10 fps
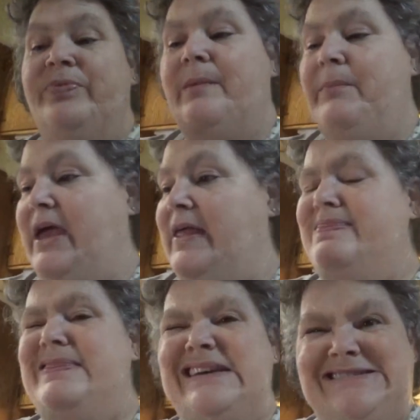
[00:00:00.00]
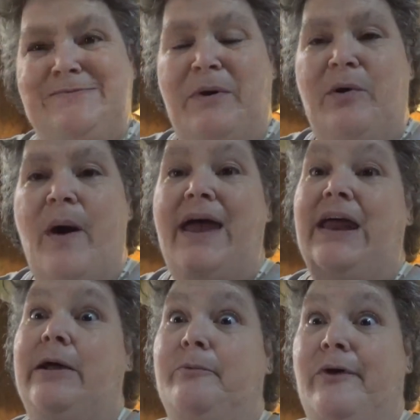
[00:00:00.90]
Let me get this put away,
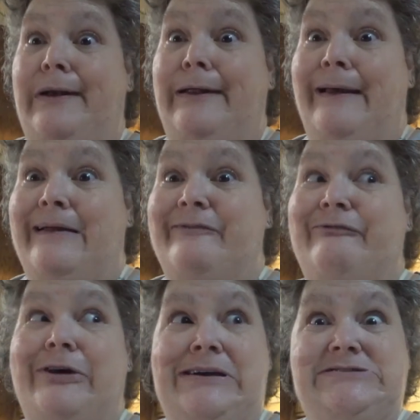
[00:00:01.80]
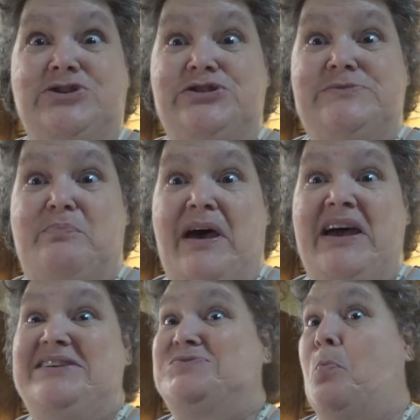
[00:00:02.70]
and I'm running out of freezer
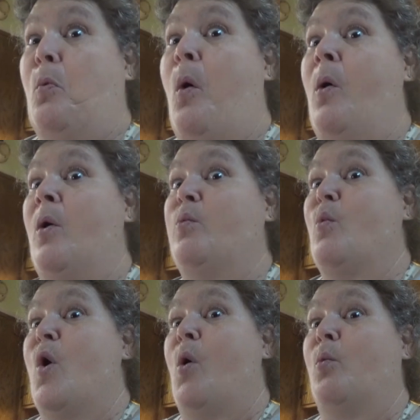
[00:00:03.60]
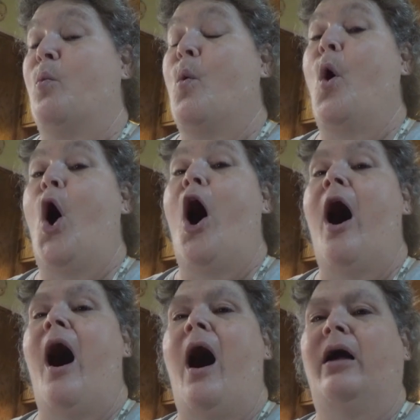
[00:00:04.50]
space. Whoa,
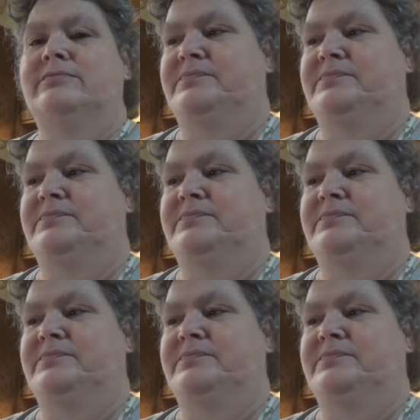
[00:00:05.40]
whoa, whoa.